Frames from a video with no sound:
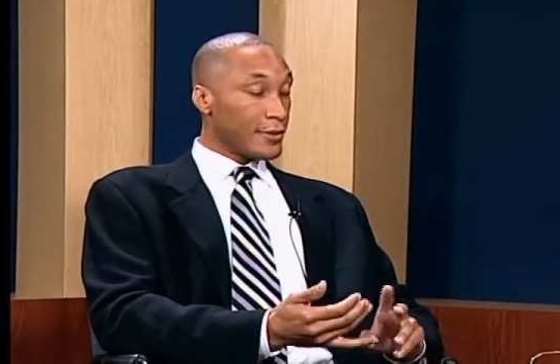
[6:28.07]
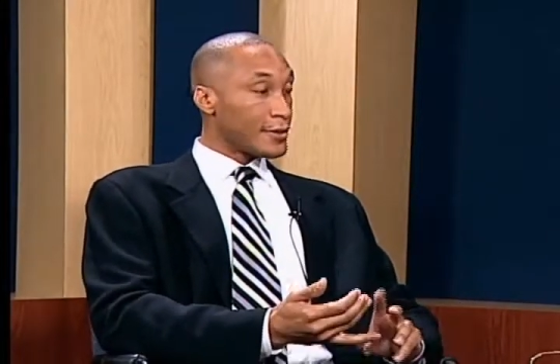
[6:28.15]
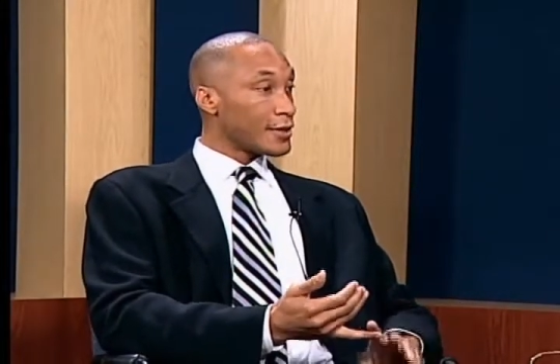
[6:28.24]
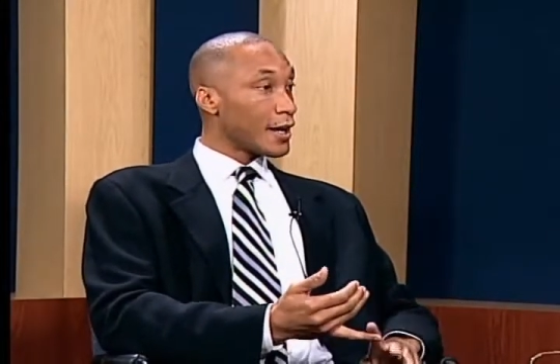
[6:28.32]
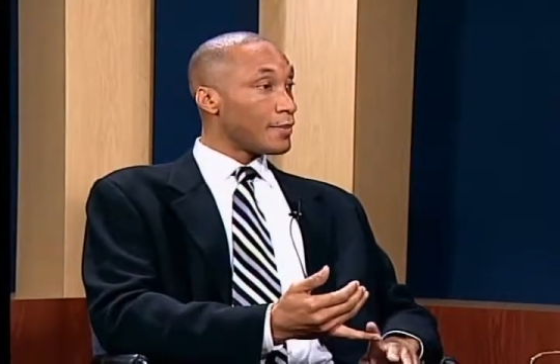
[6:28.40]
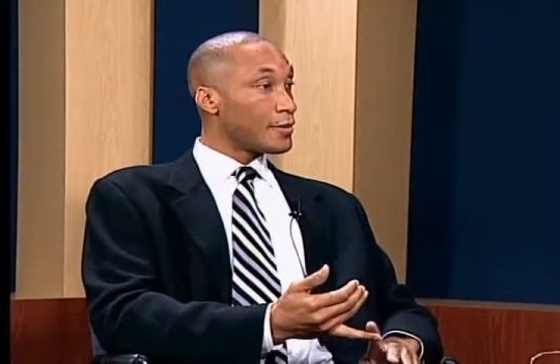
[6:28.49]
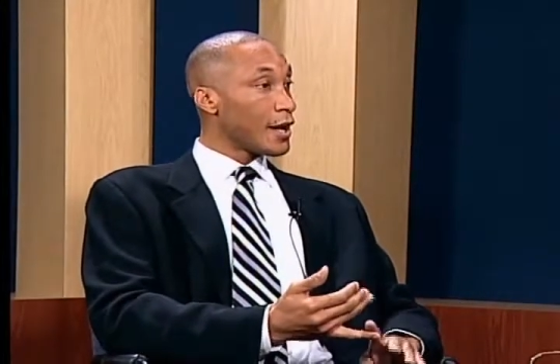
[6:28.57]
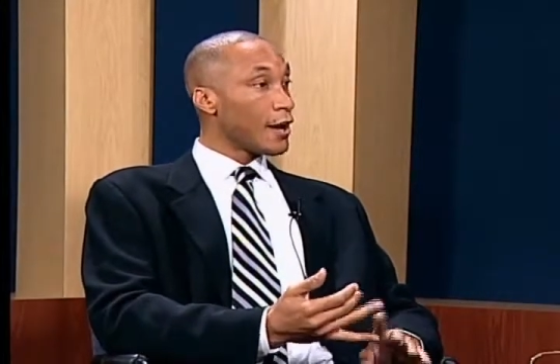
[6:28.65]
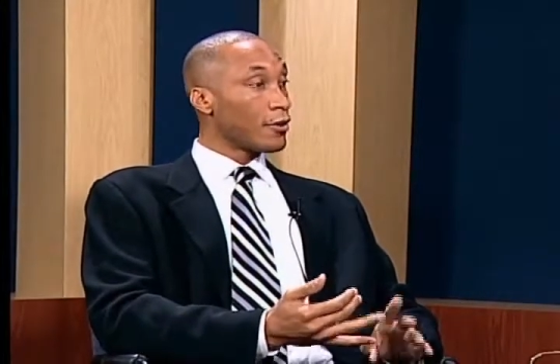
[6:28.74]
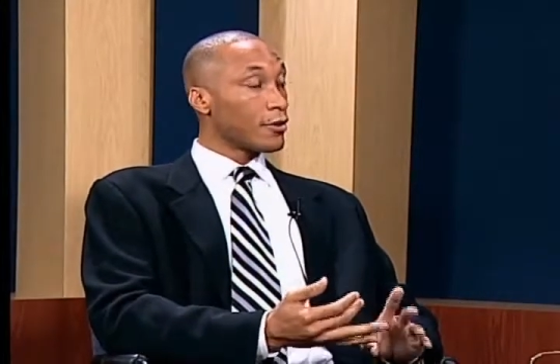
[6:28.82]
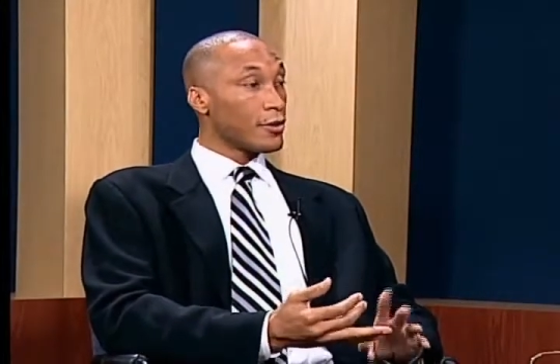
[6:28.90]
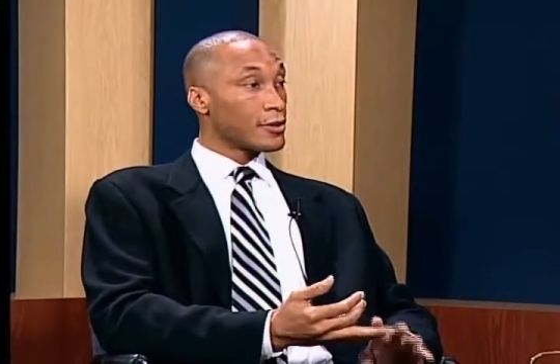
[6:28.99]
the same
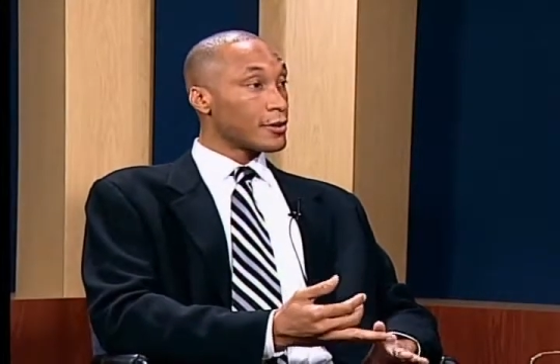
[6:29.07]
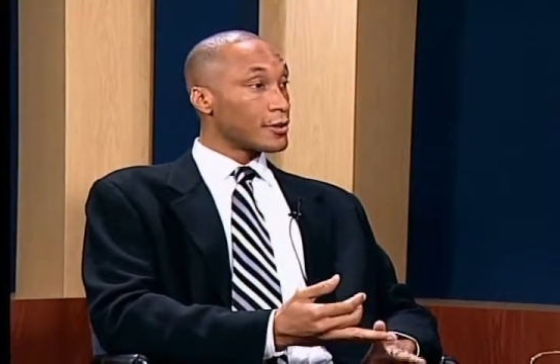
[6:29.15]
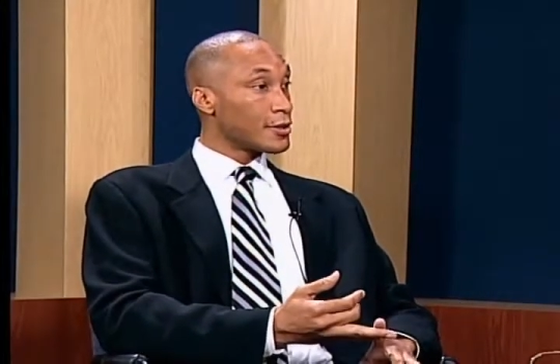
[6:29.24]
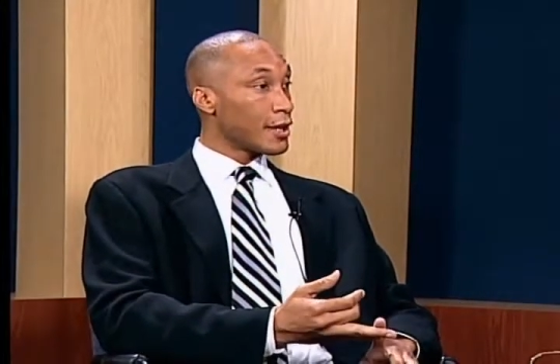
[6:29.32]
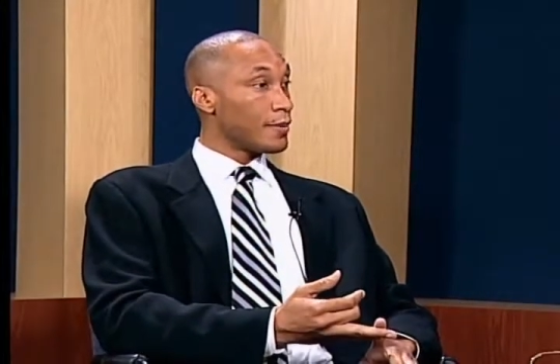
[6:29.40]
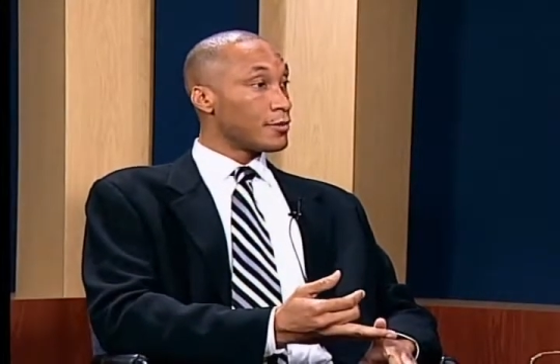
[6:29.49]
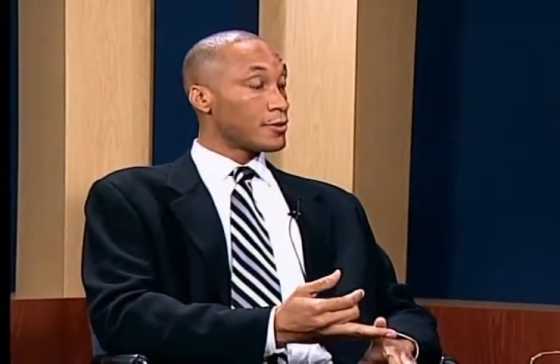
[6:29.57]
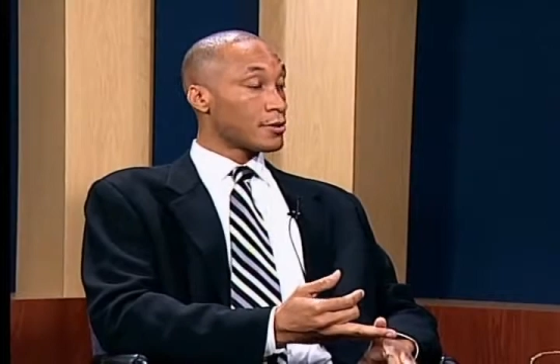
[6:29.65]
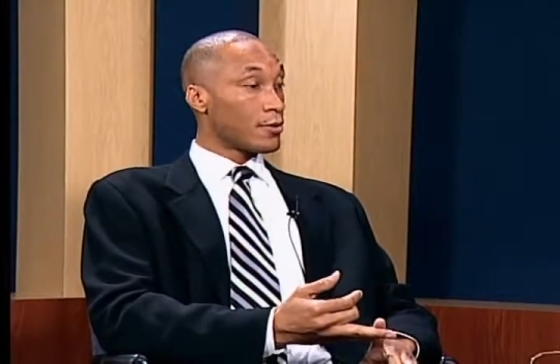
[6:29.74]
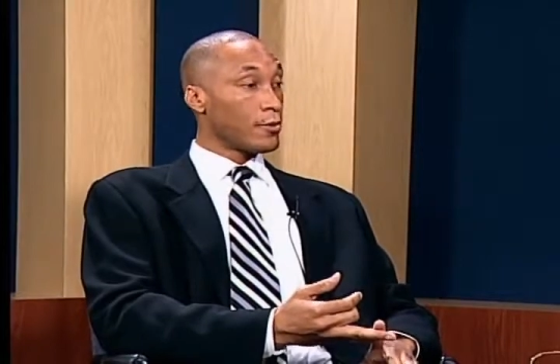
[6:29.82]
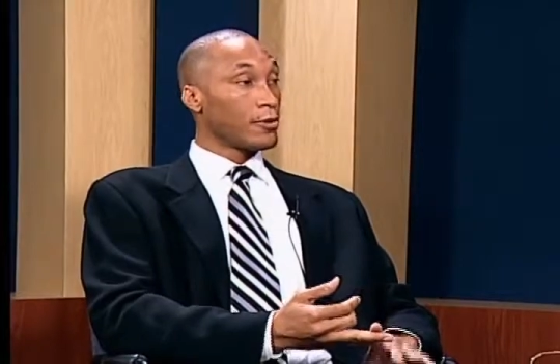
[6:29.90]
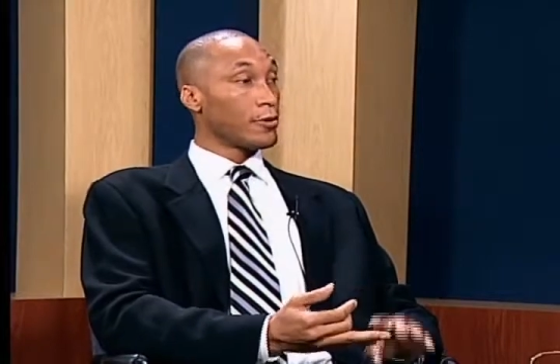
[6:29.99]
town, gone to the same
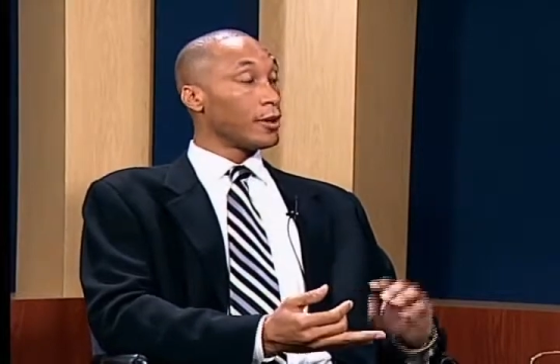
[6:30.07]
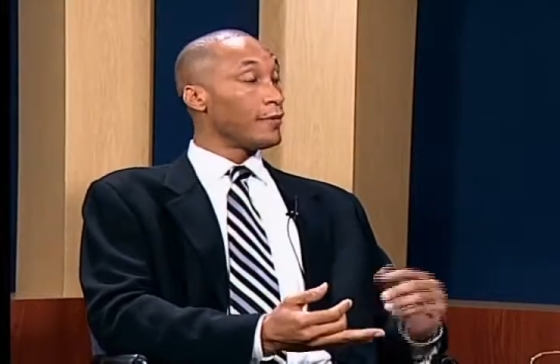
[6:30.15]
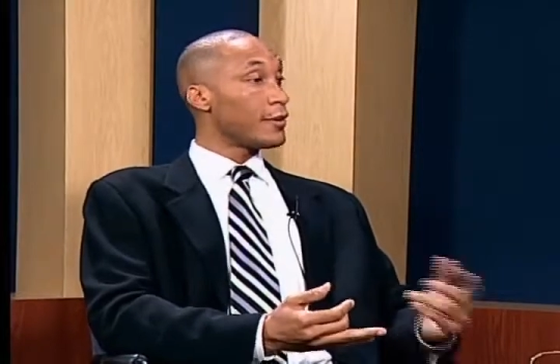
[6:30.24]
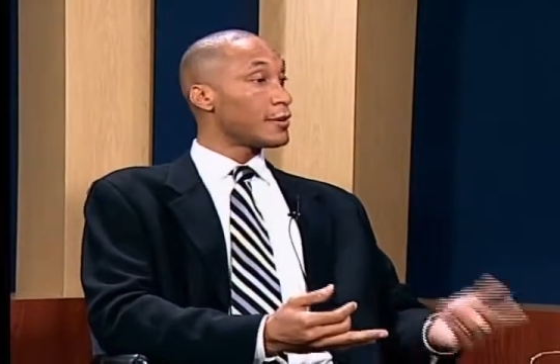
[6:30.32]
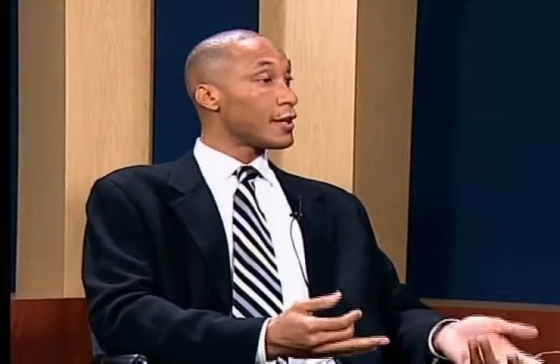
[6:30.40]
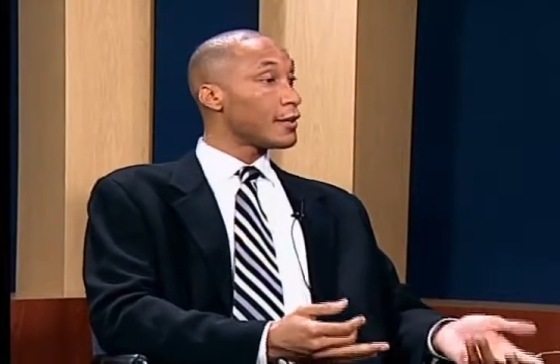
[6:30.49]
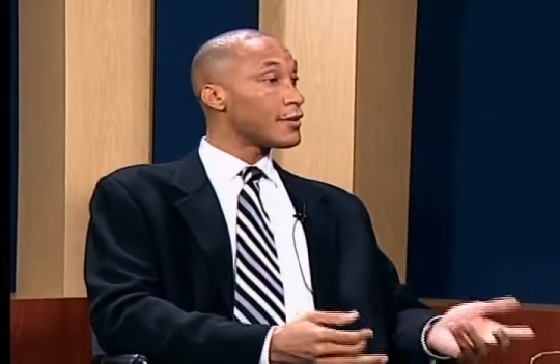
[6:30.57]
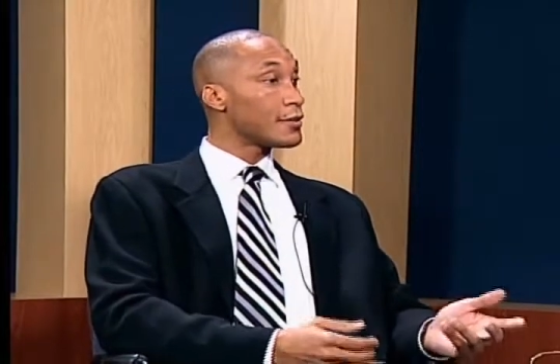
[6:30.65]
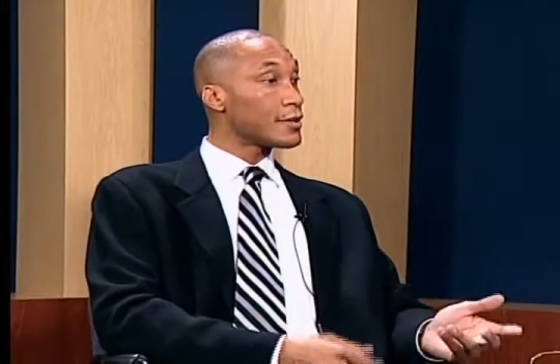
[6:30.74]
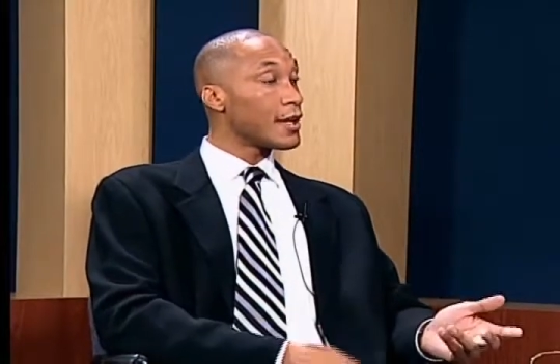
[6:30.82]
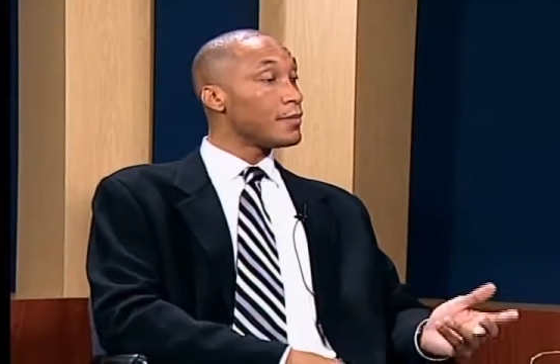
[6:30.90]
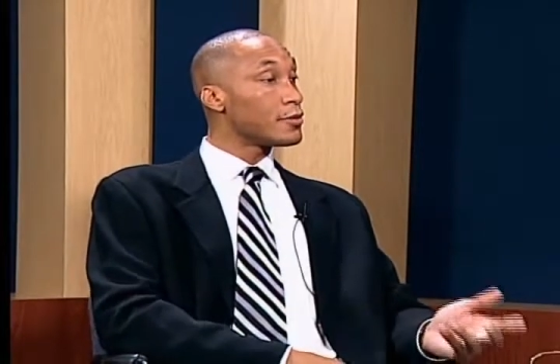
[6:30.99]
school, or even attended the
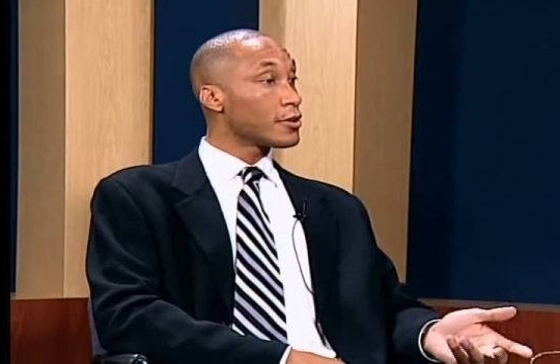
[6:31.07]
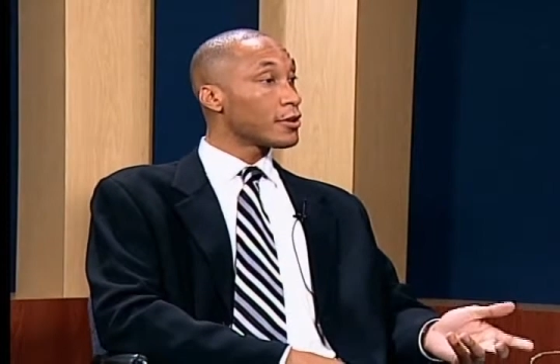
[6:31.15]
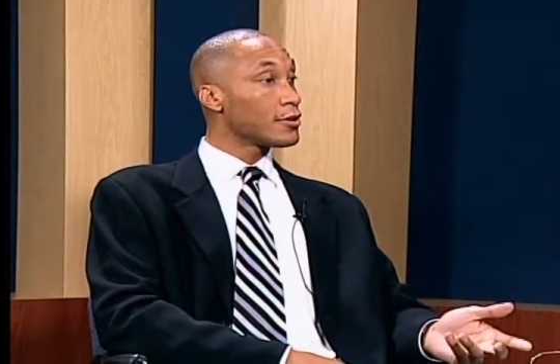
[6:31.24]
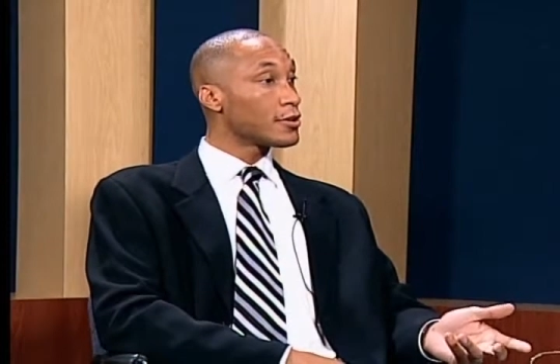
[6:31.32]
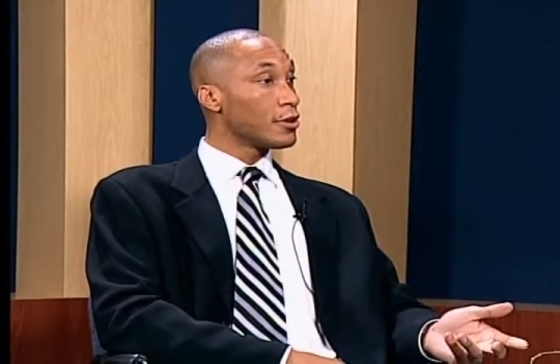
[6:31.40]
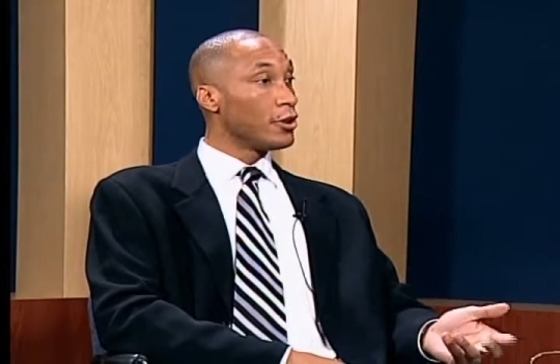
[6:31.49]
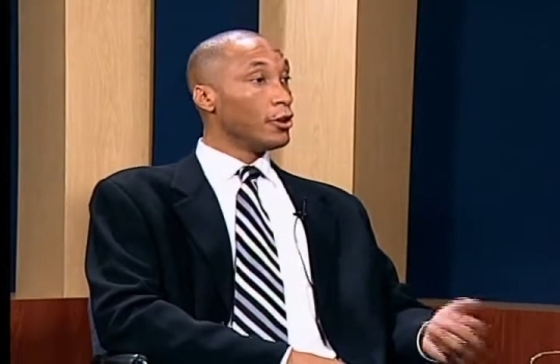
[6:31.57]
same church,